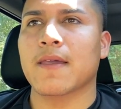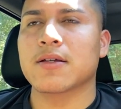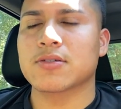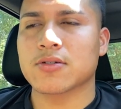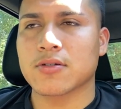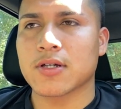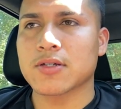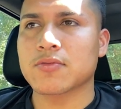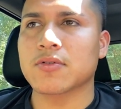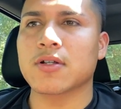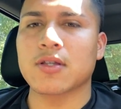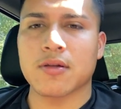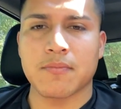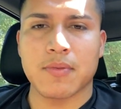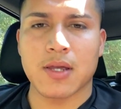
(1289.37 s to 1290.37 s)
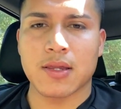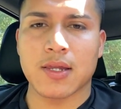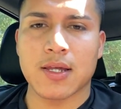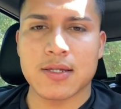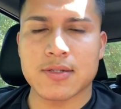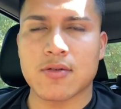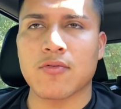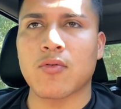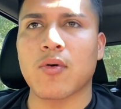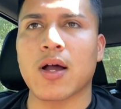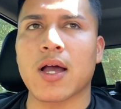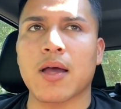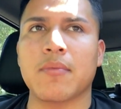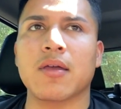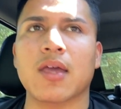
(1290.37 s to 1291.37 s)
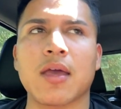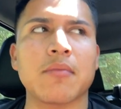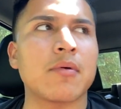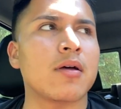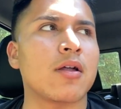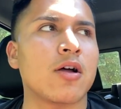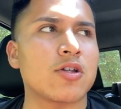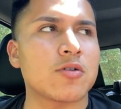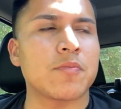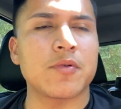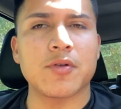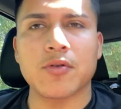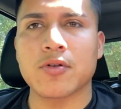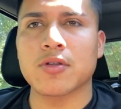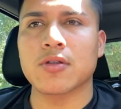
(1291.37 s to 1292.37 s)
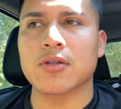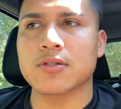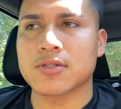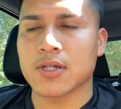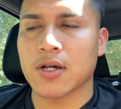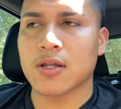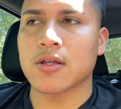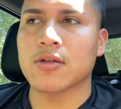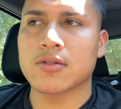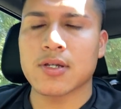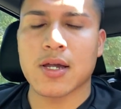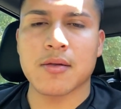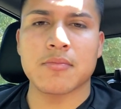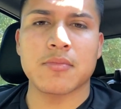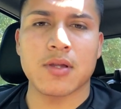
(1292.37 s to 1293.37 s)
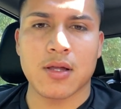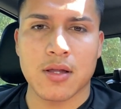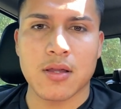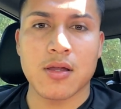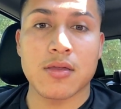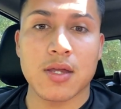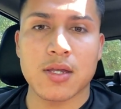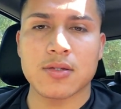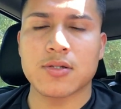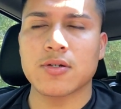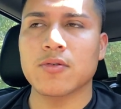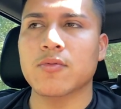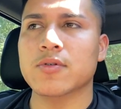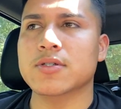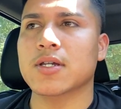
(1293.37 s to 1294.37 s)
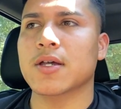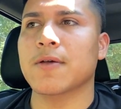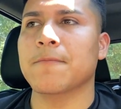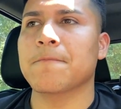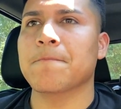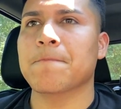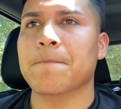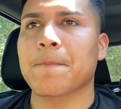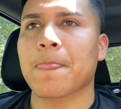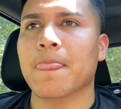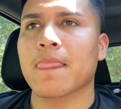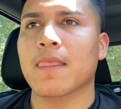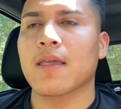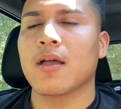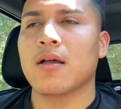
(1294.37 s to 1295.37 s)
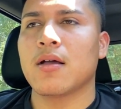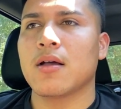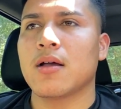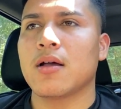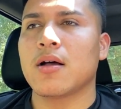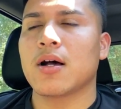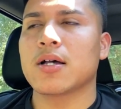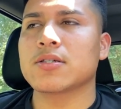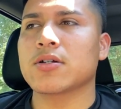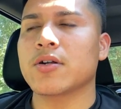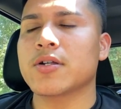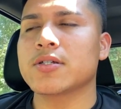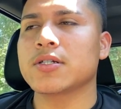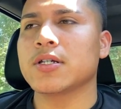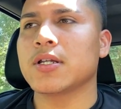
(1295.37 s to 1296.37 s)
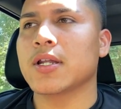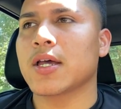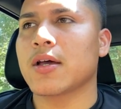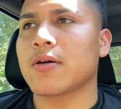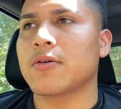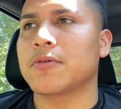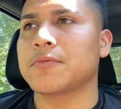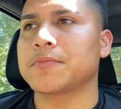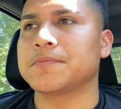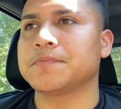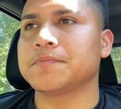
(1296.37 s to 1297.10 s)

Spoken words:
So that's one of the big things on why I became an entrepreneur. The other thing too was that I started seeing how